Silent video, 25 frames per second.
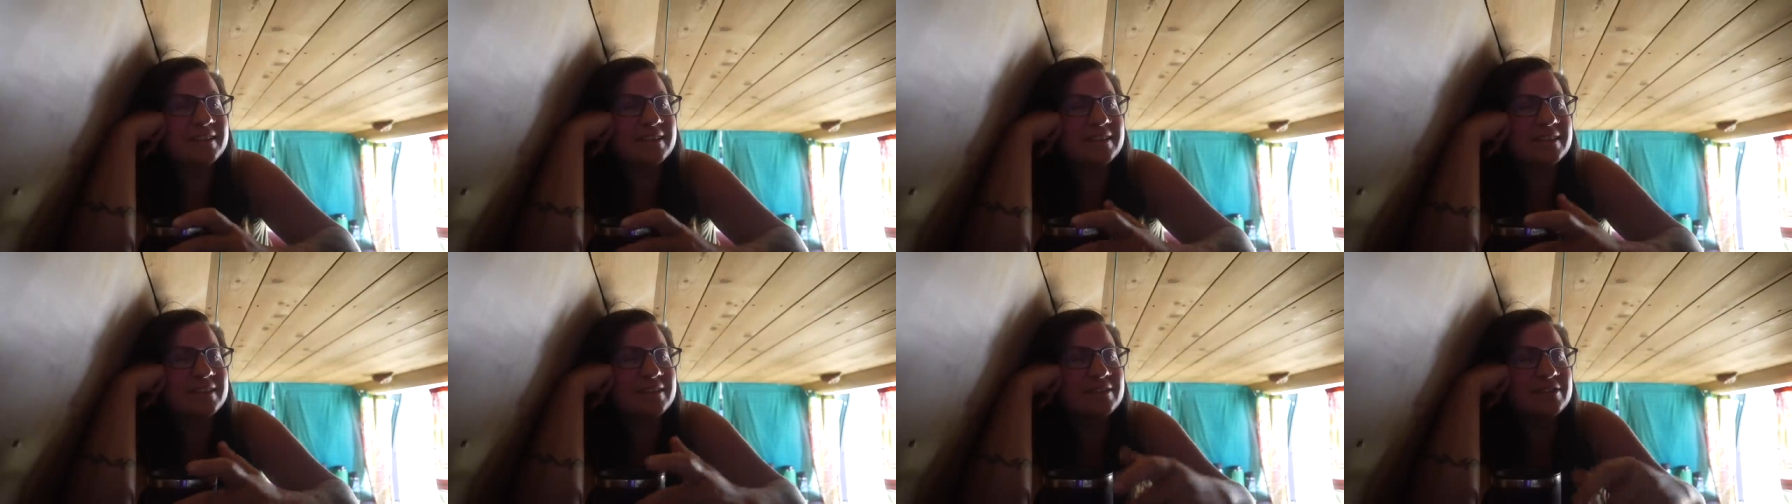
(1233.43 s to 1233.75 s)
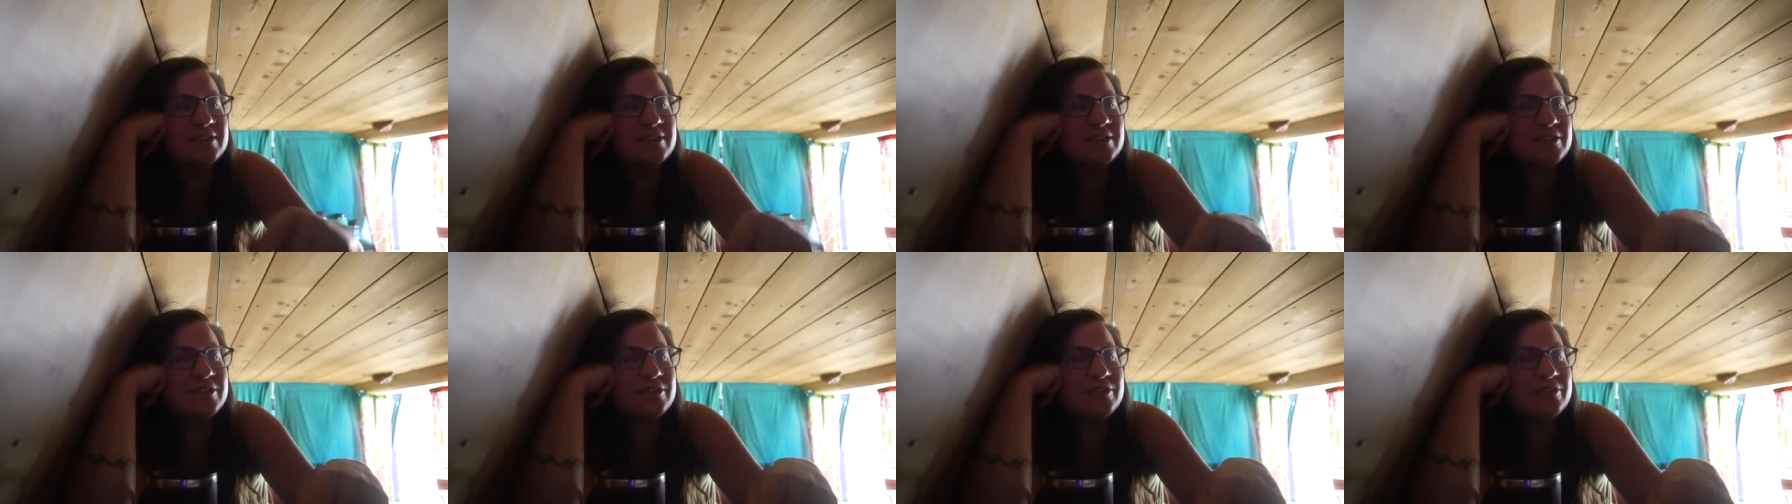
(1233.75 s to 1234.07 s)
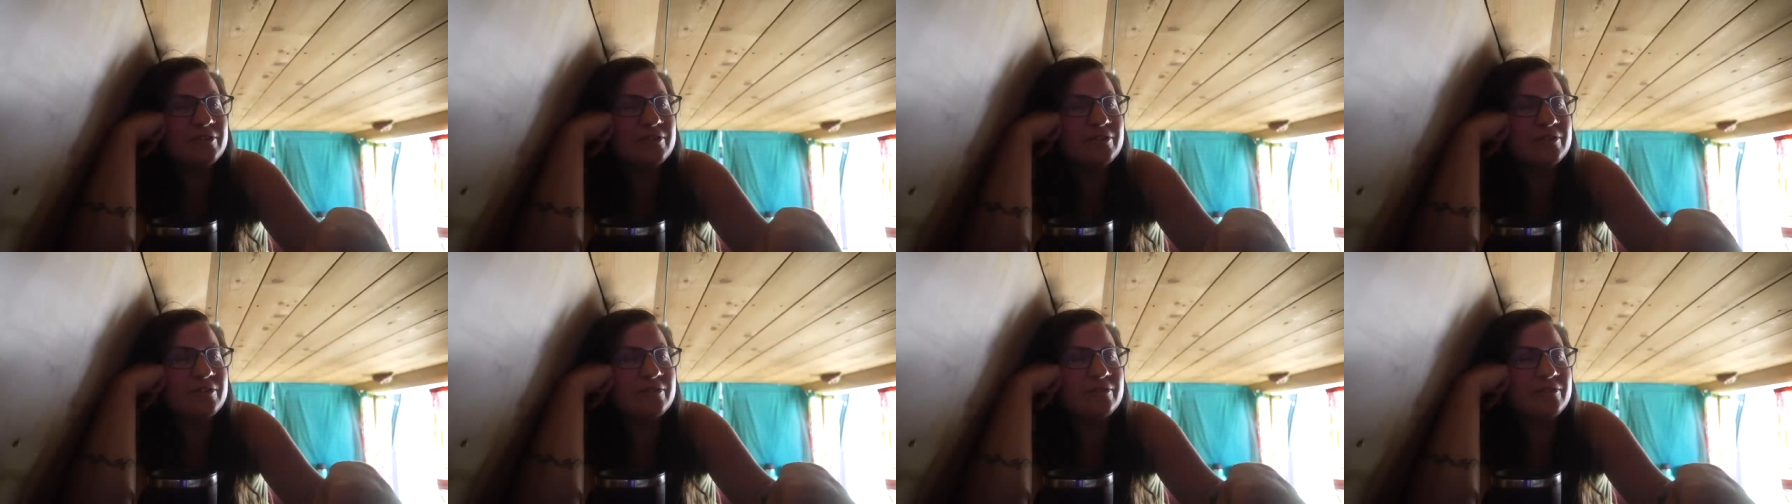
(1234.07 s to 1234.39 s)
There's a
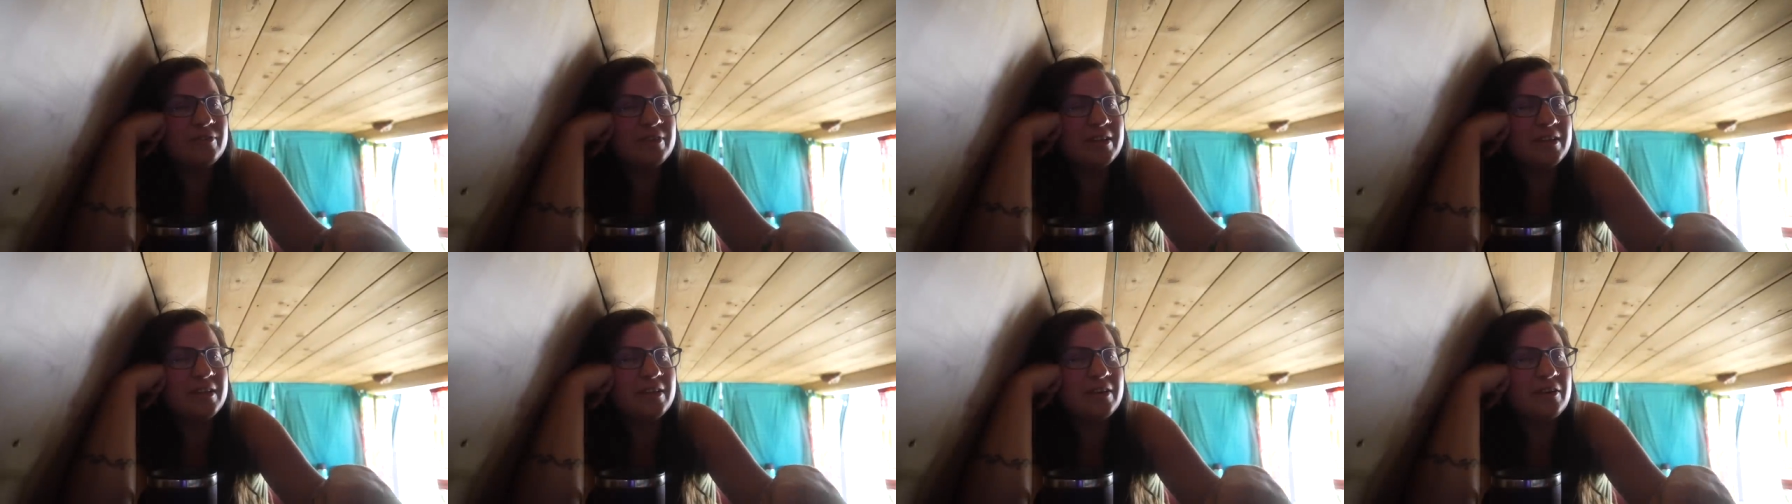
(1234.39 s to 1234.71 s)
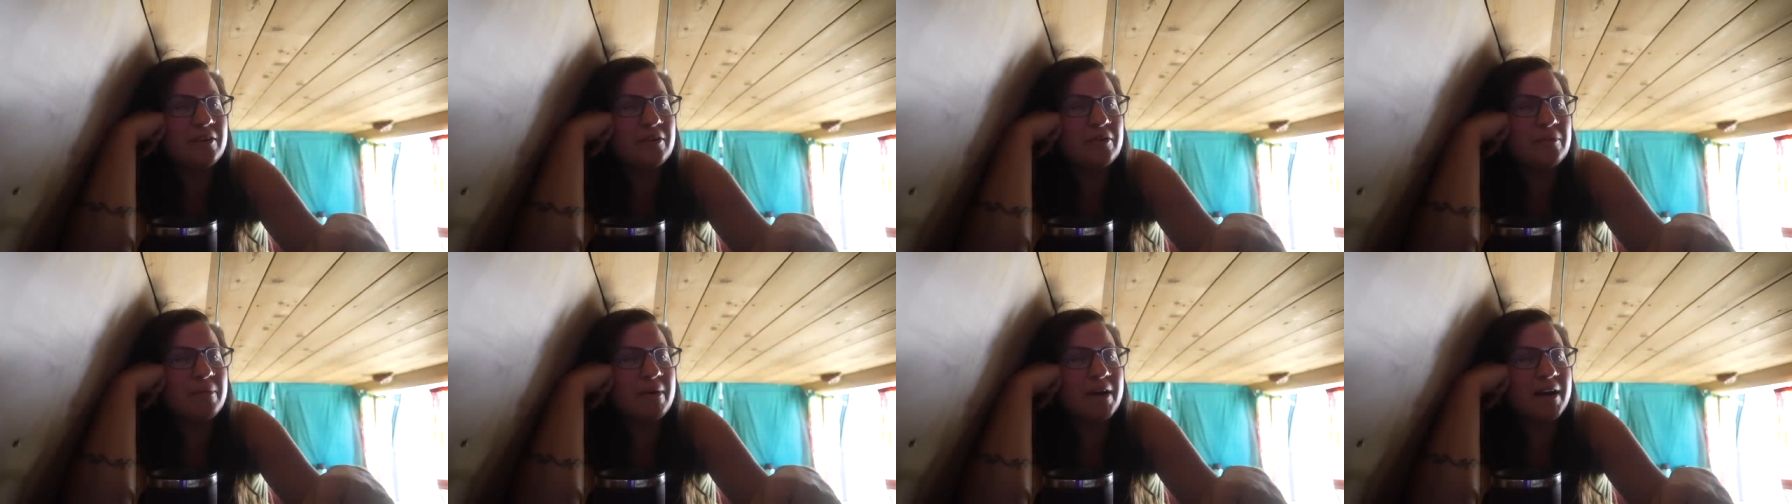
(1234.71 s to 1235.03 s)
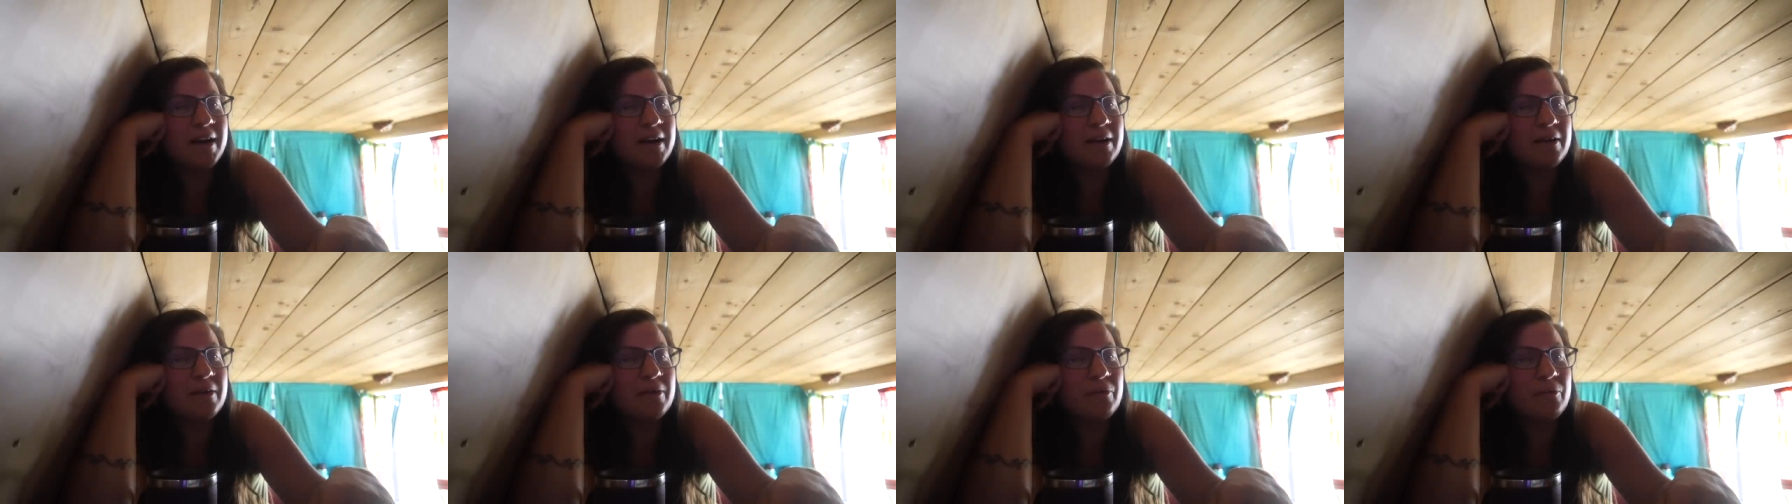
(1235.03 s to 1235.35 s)
new video
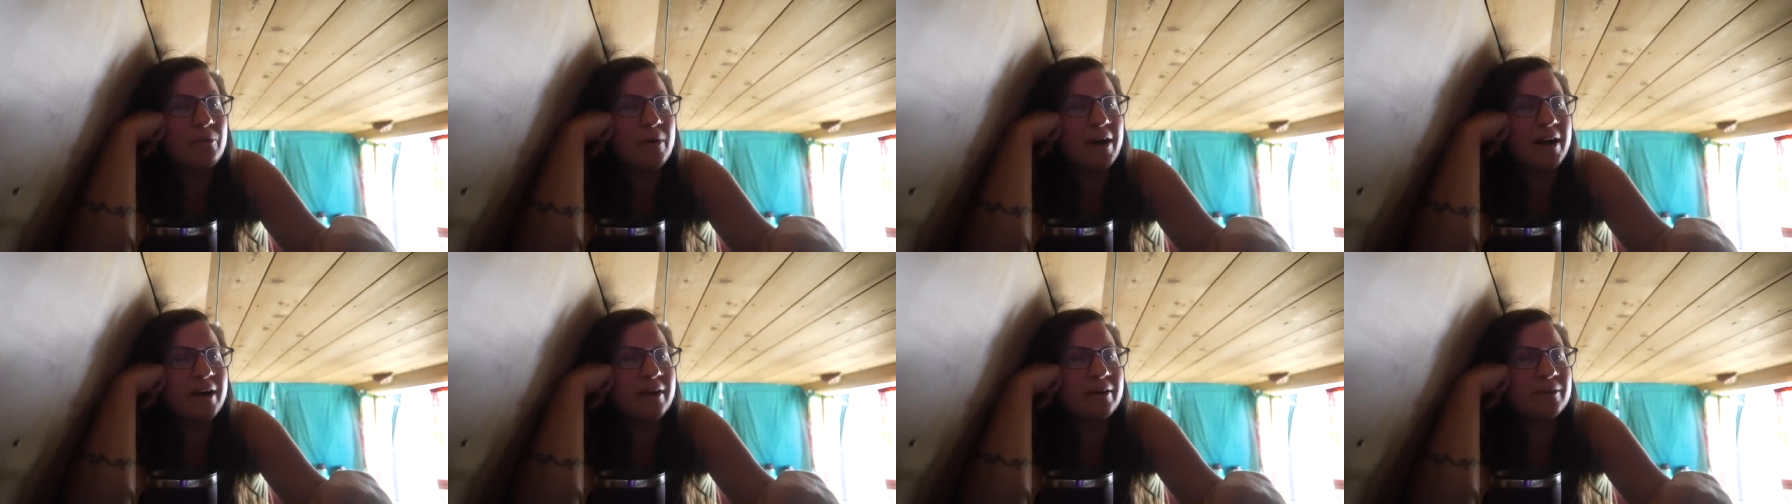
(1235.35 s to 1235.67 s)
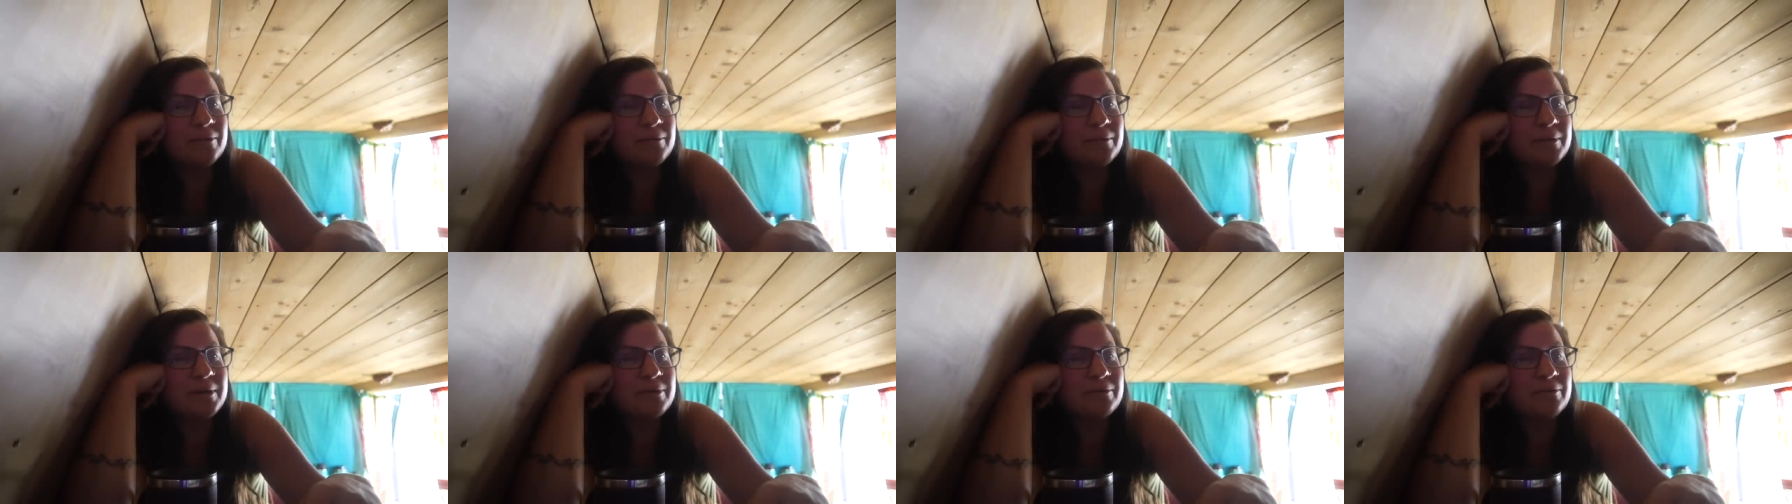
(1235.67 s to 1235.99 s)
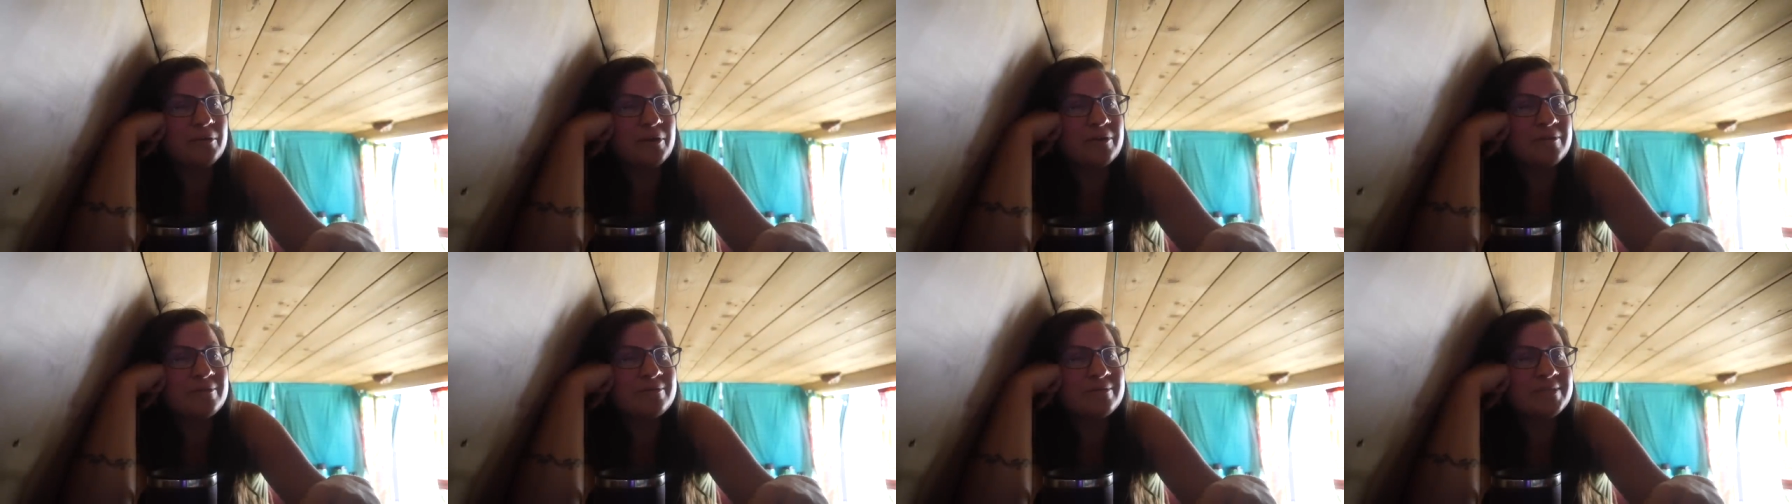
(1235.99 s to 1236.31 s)
by Wild We
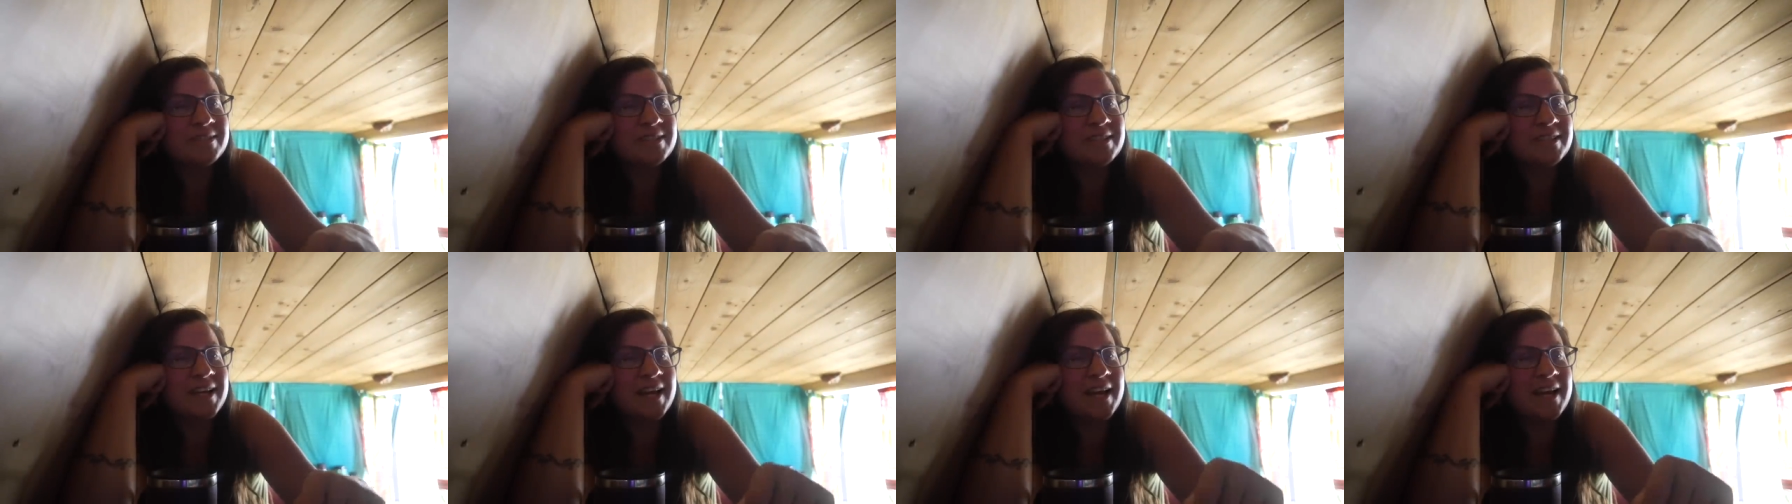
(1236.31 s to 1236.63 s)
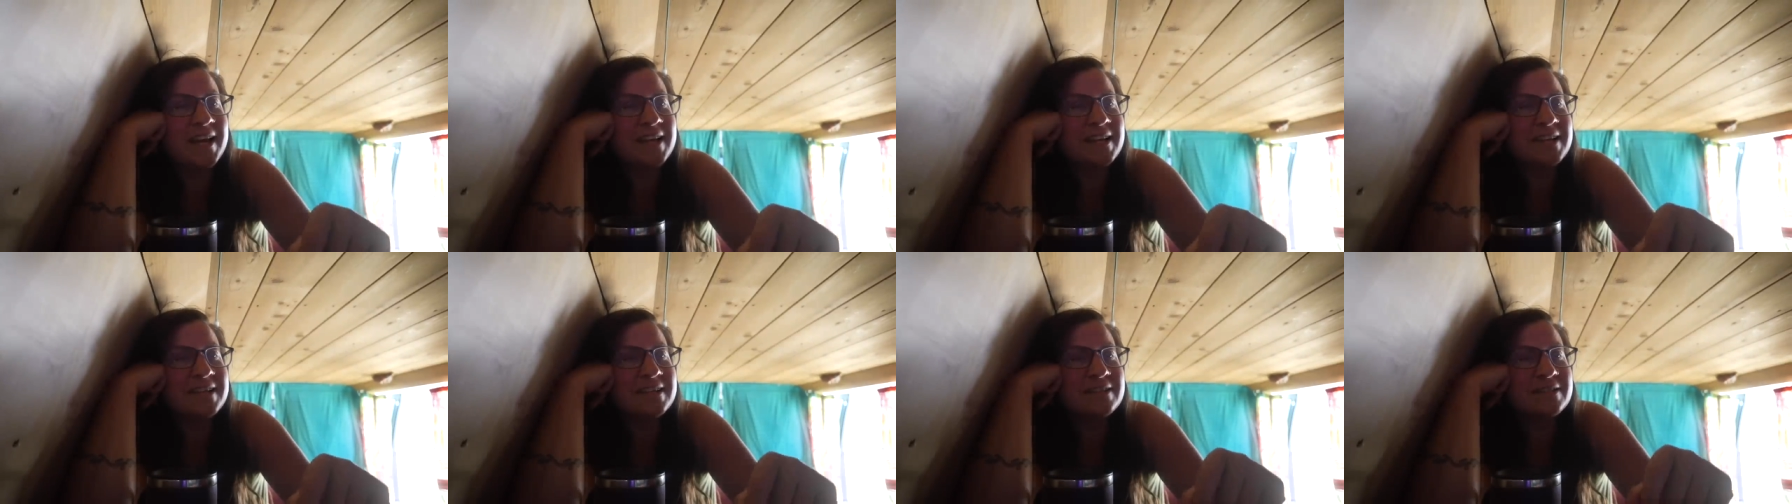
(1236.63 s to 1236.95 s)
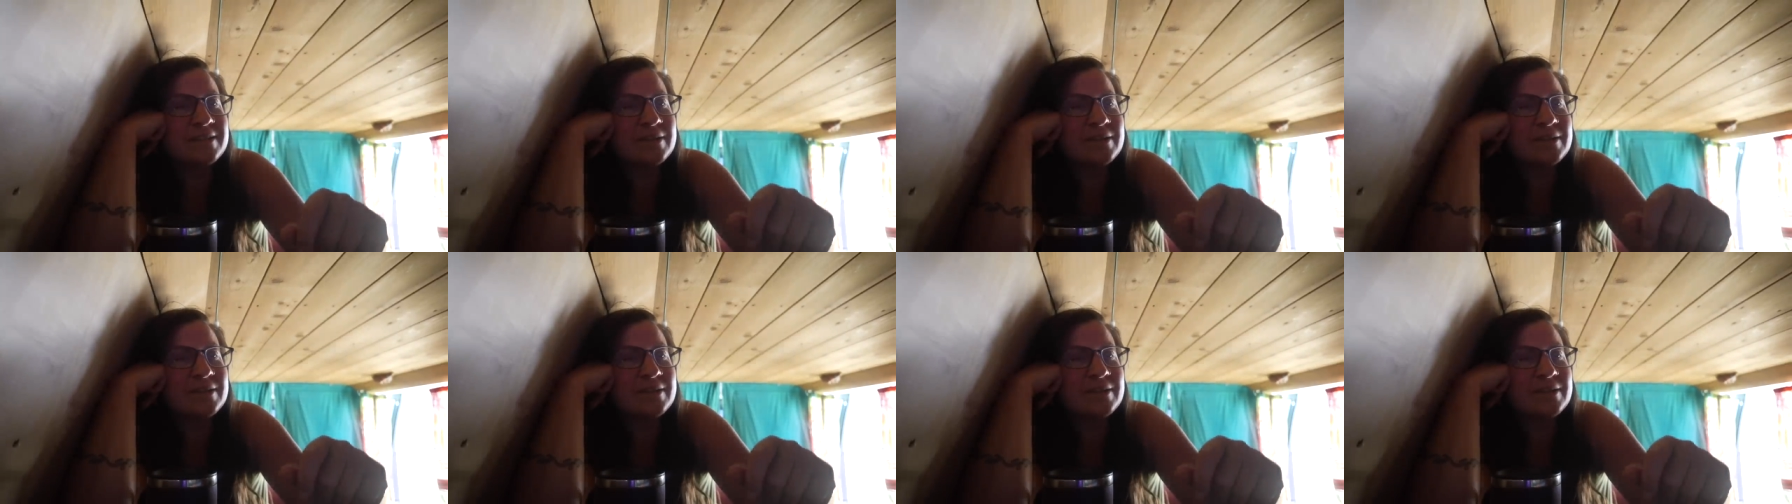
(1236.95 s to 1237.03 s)
Roam today,